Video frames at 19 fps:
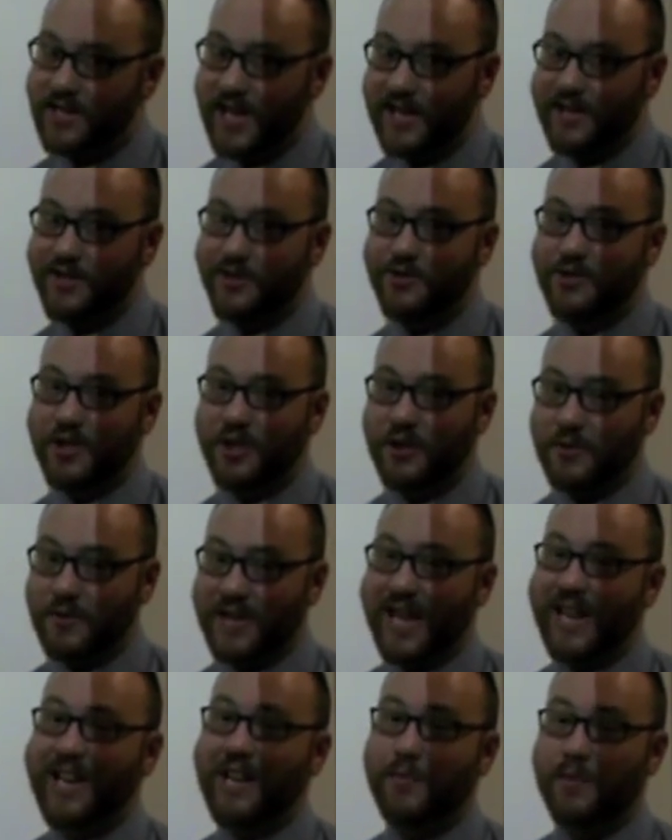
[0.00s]
That's a tricky one.
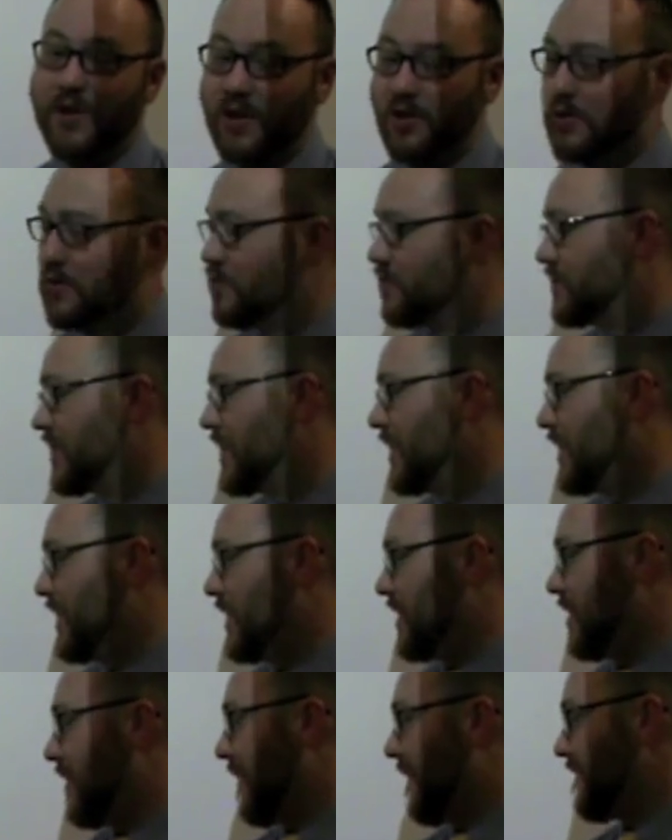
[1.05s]
That can be used
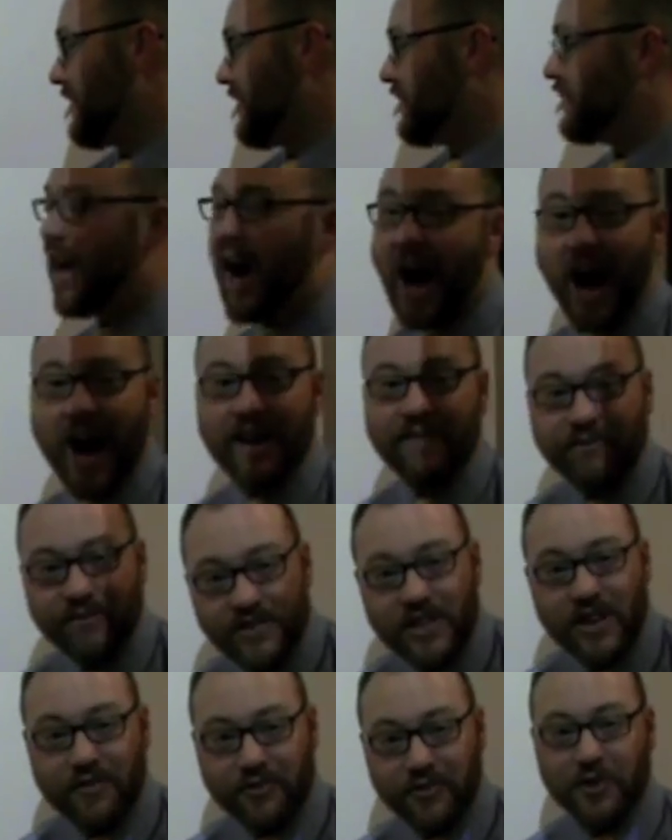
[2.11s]
5
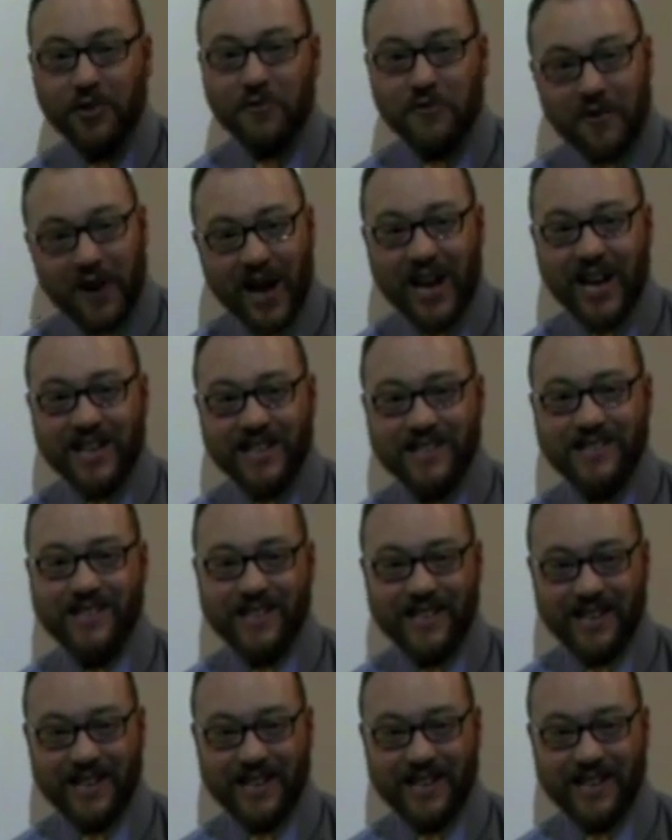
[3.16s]
different ways